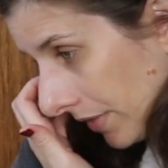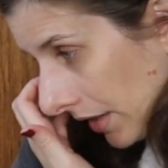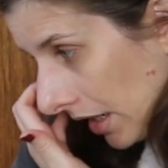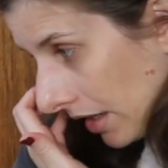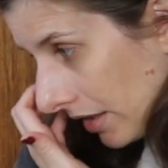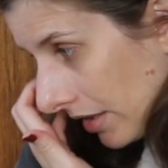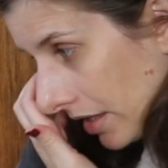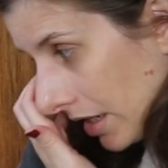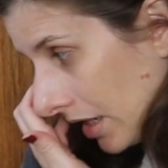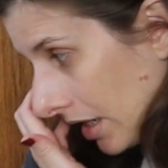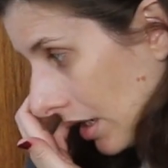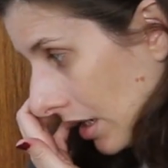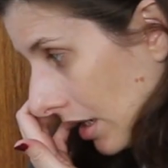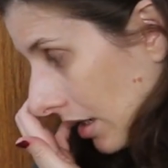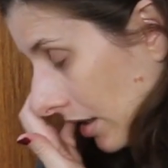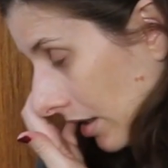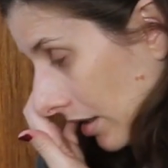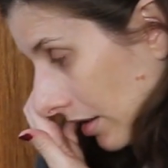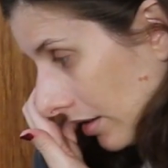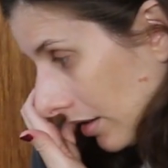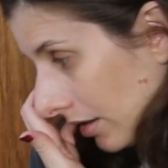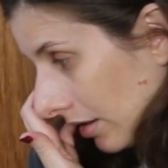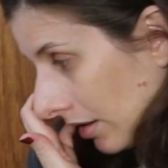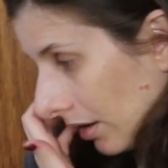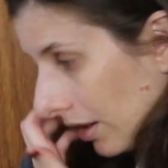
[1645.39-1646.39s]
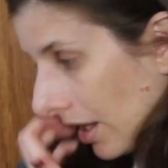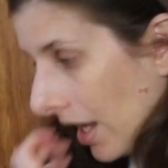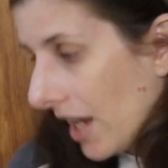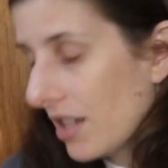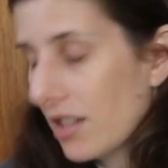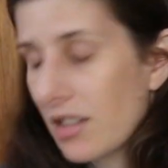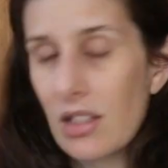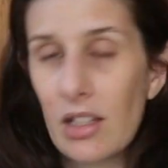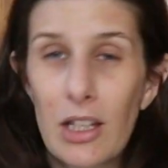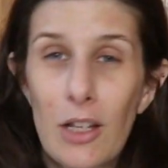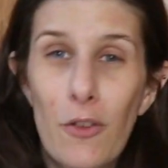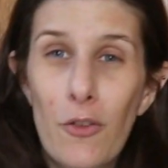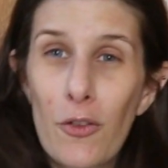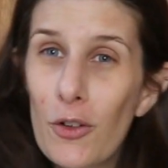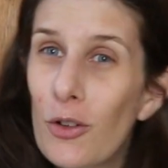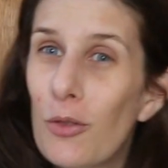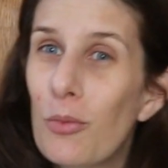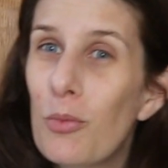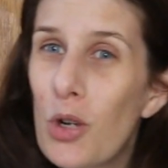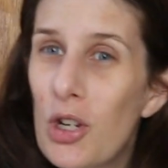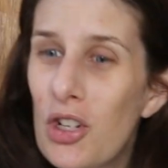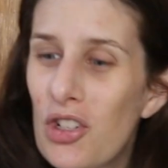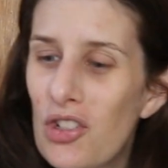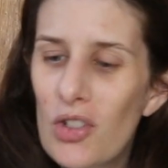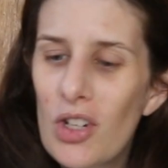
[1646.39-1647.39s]
And then lastly,
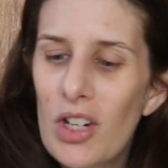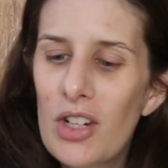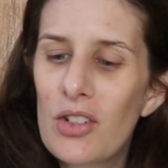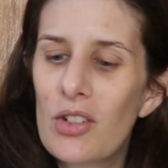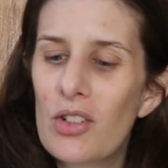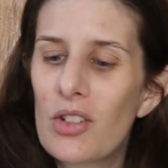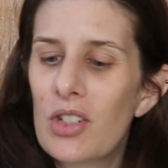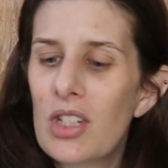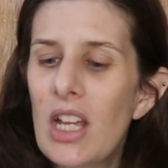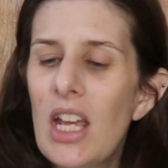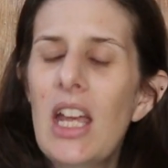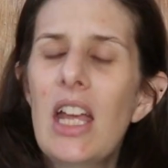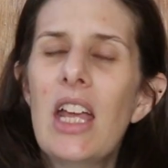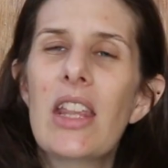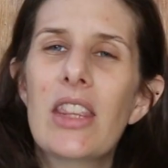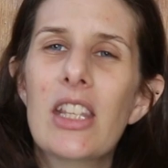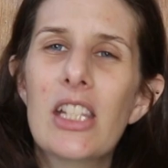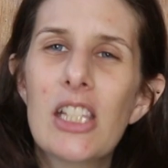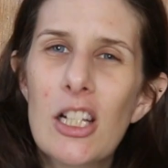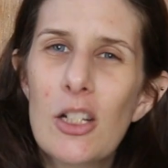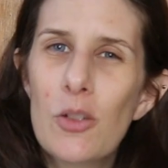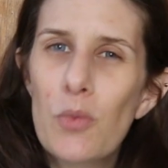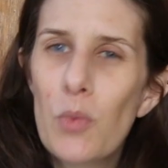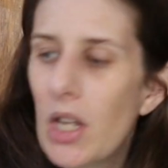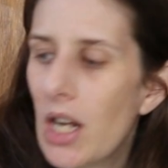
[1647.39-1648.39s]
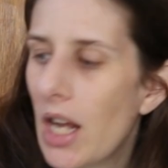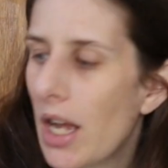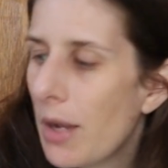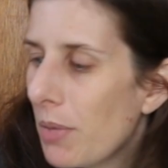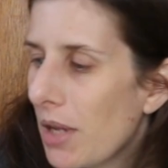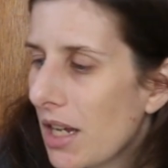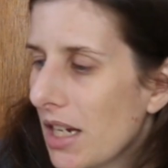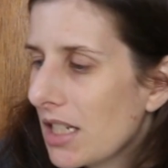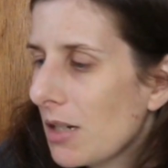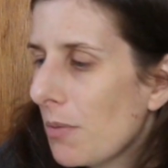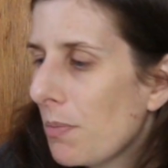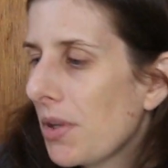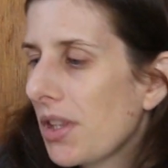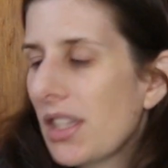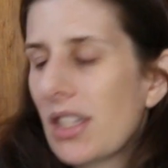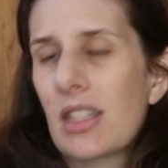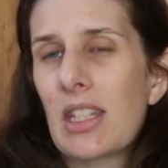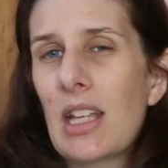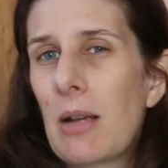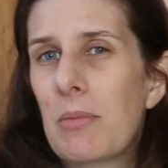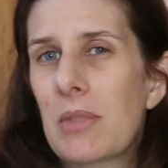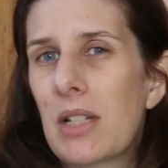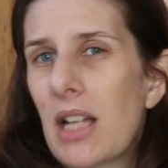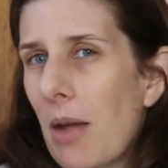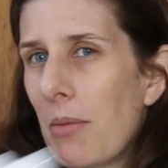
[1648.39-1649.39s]
for moisturizers, this is one I picked up at the
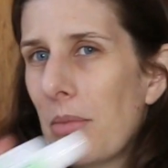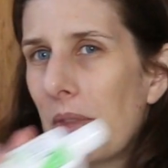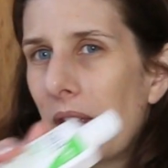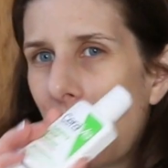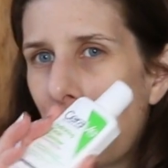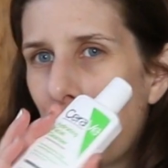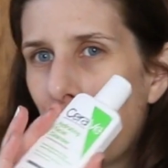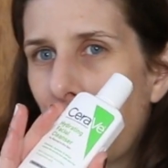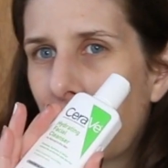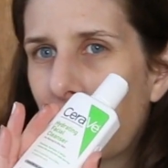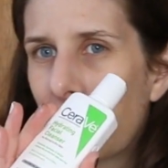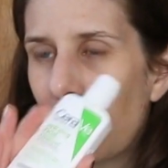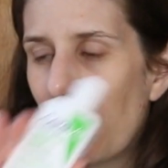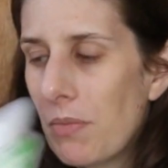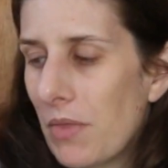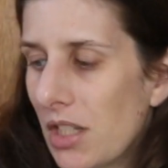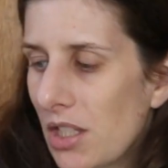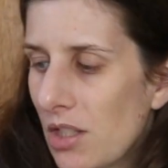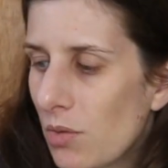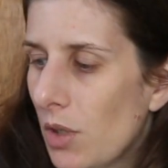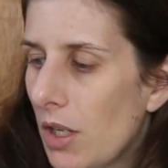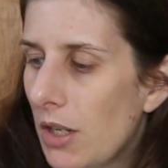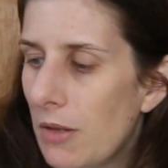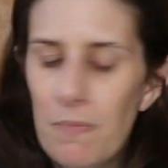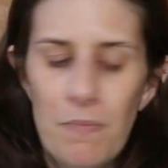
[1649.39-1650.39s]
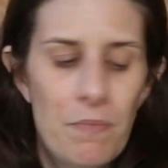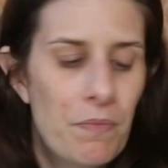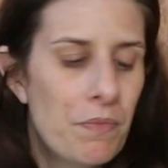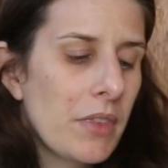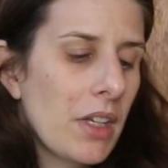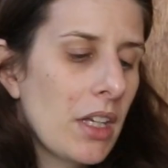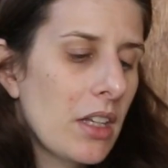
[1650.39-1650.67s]
same time that I picked up this one.